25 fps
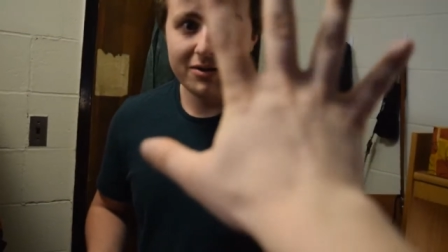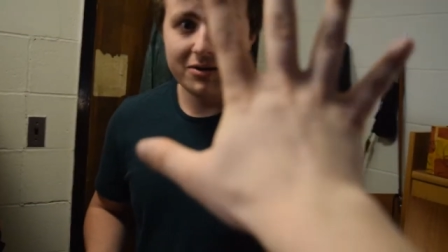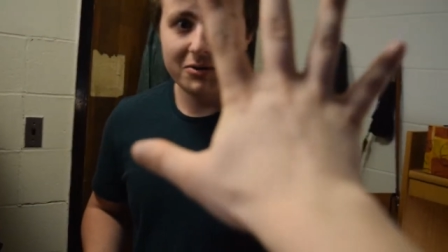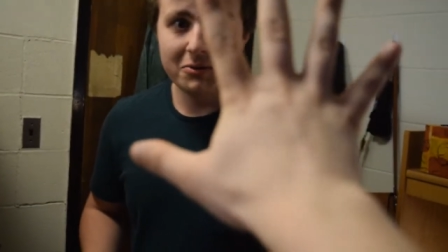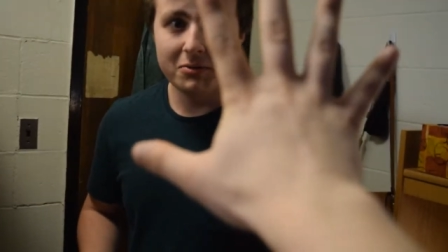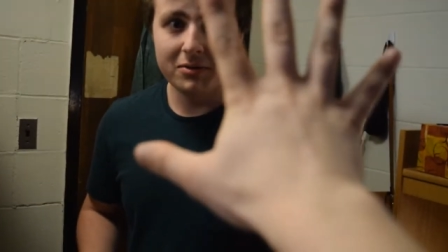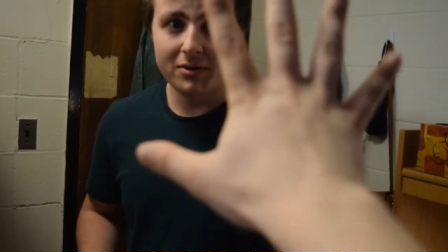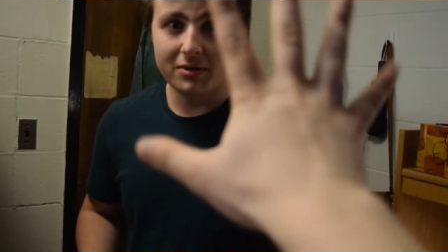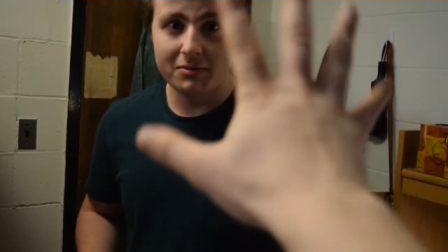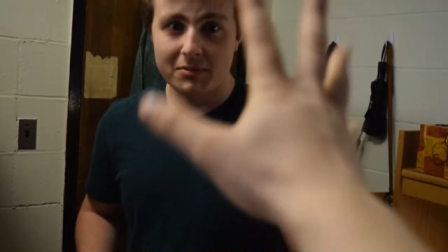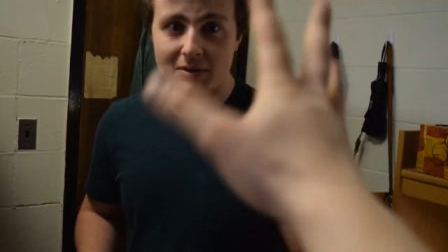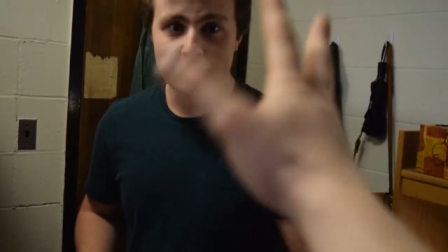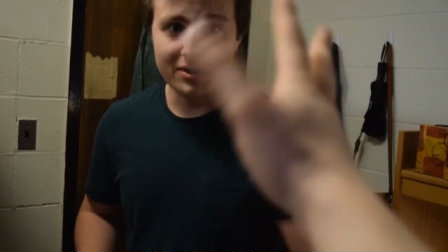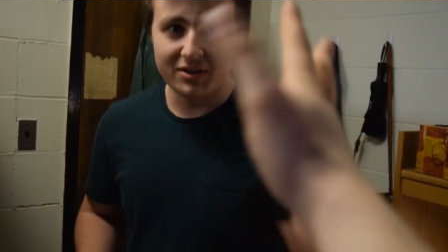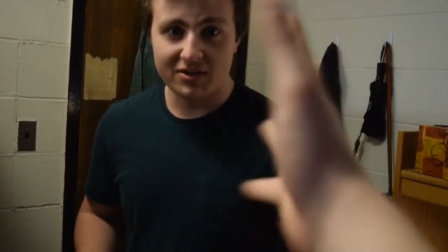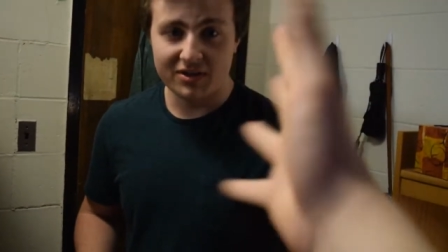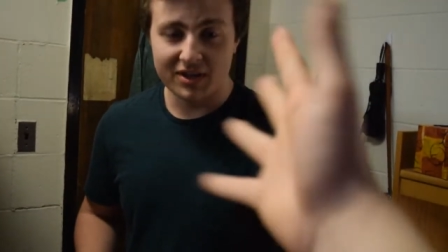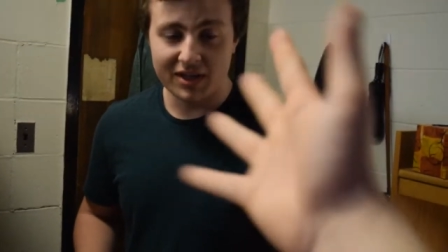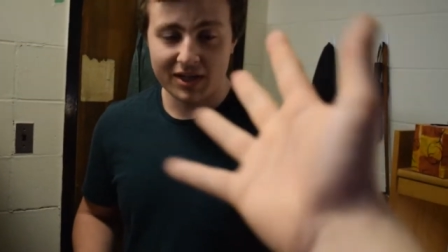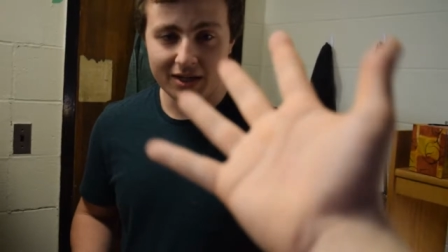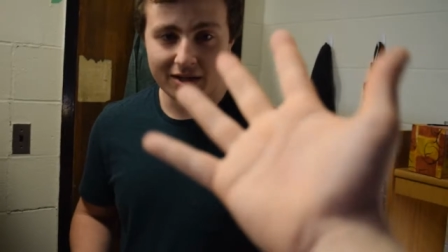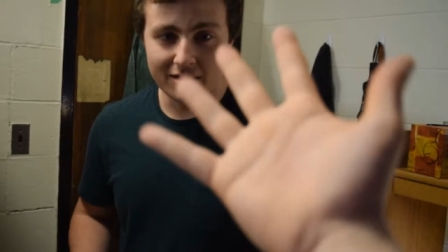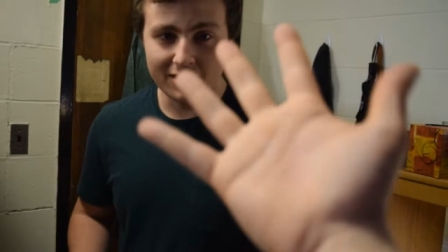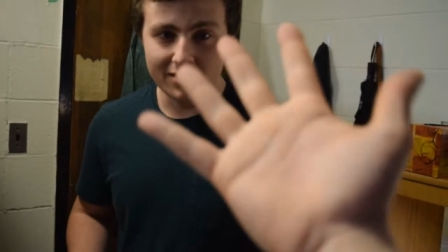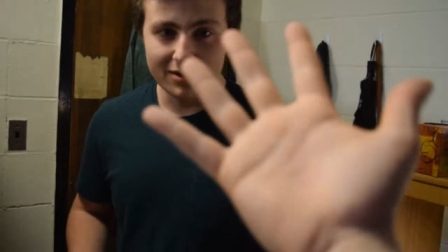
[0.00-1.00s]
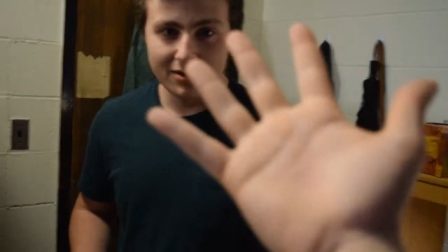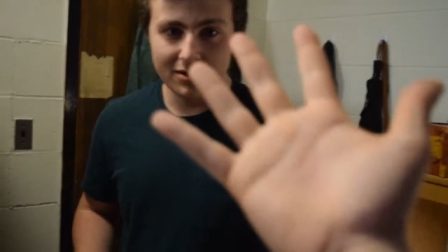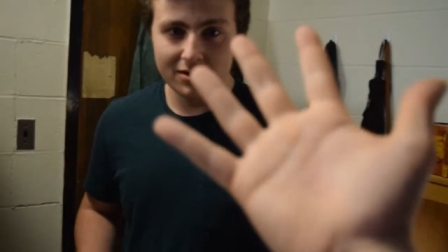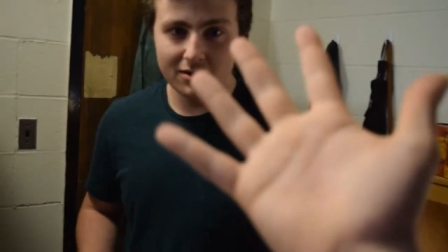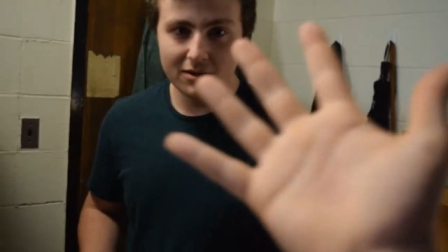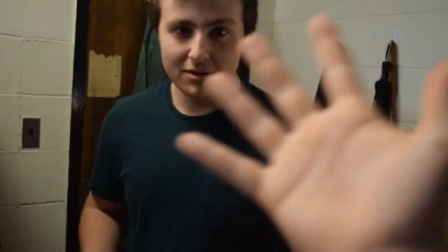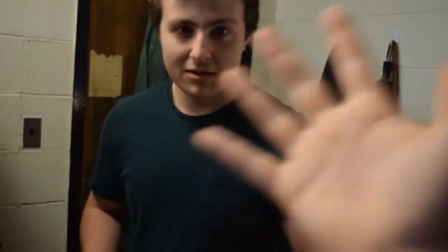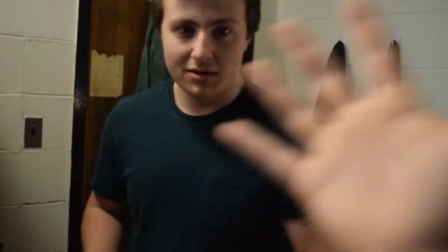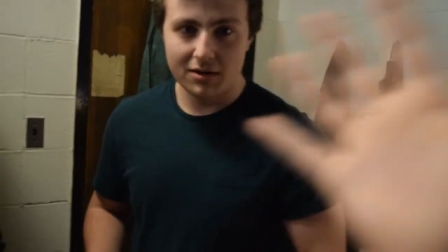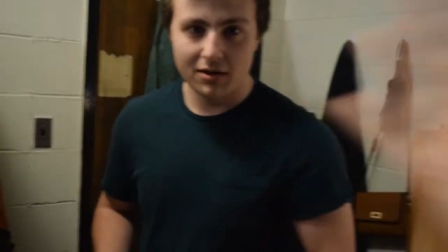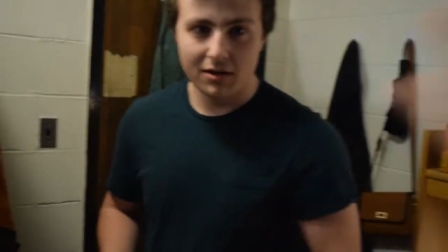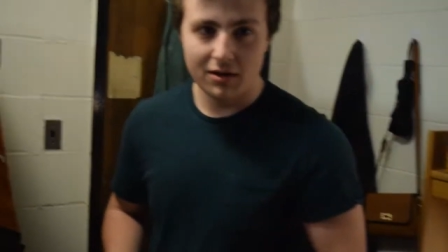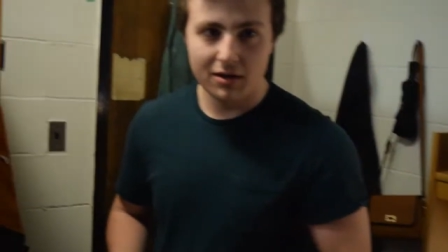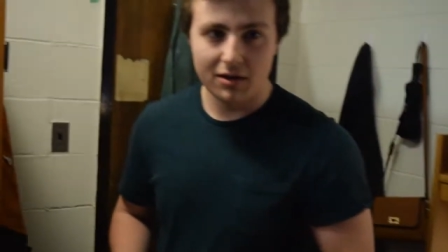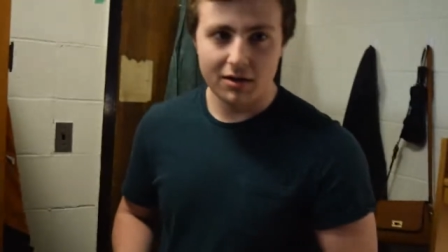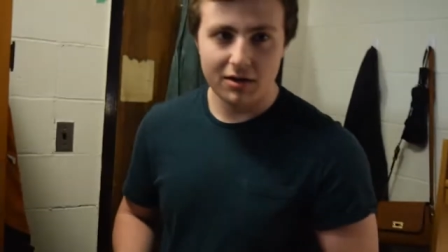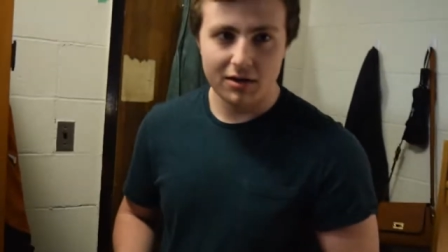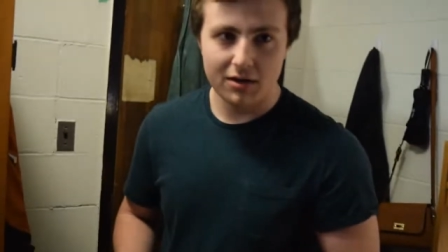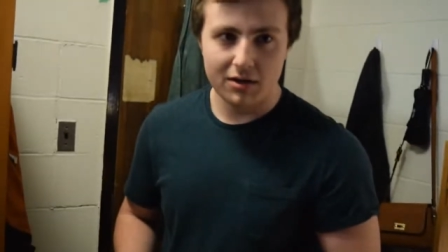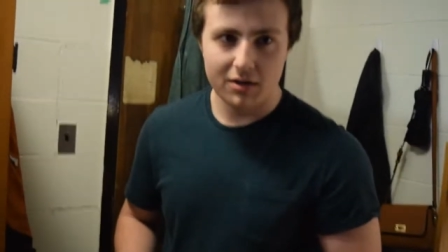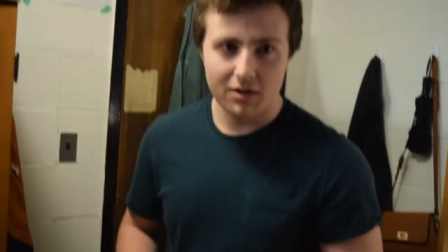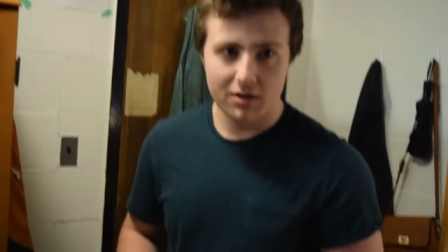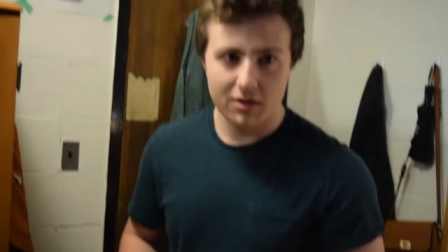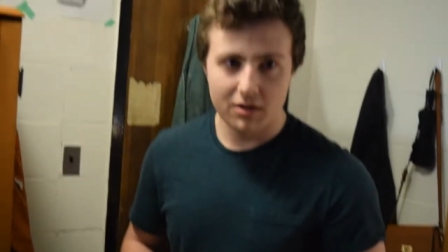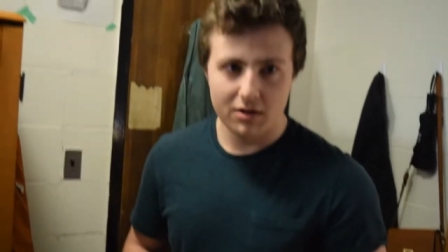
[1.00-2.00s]
You ate my skin. I wear your
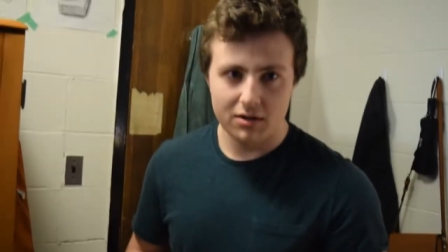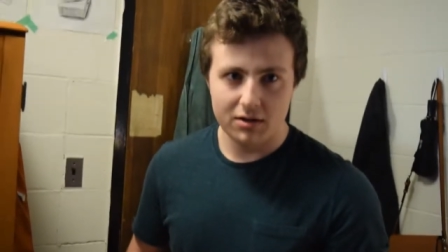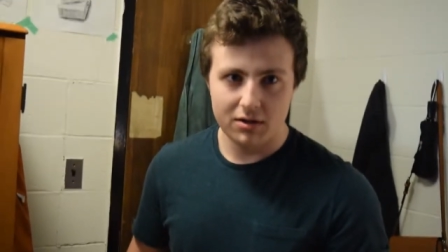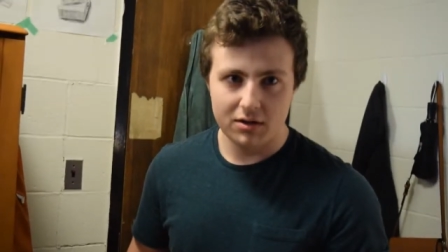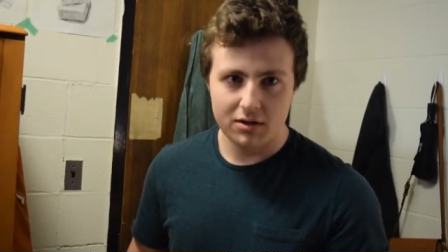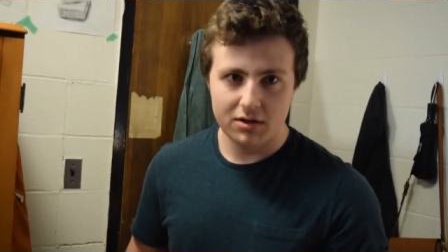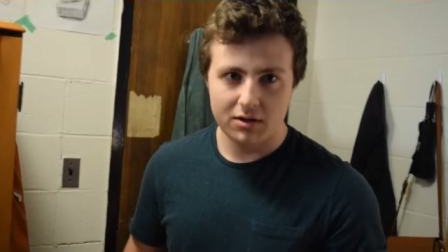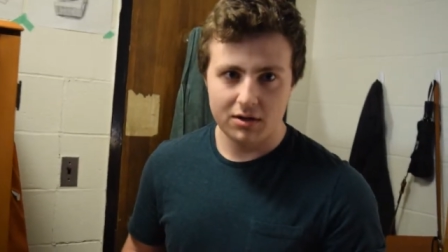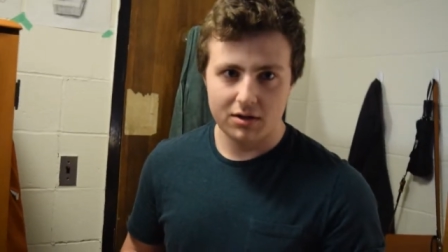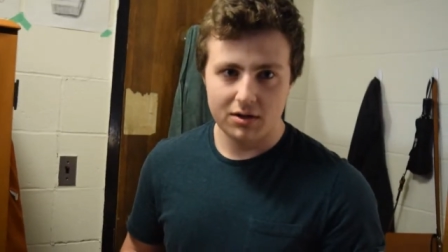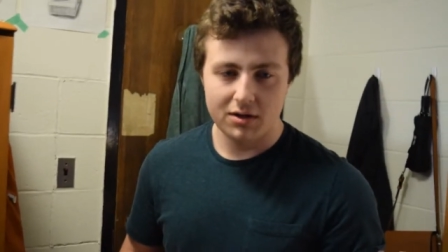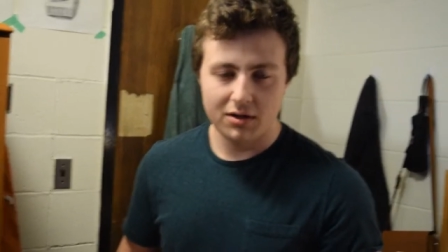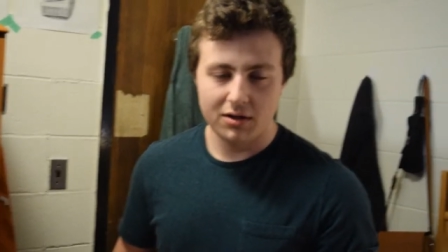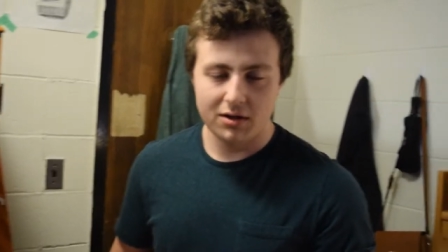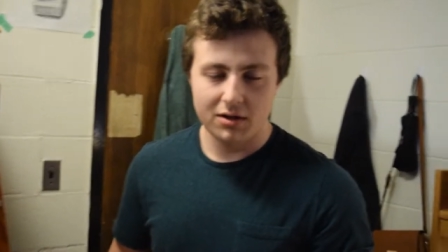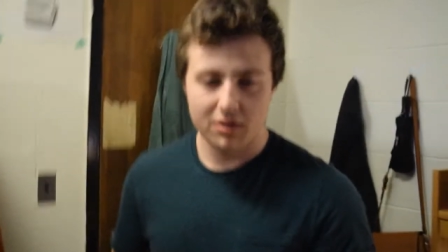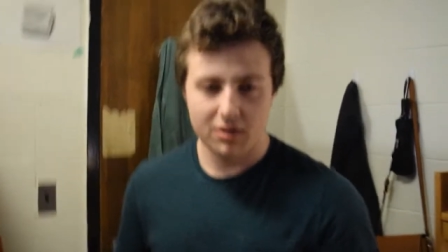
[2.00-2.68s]
skin because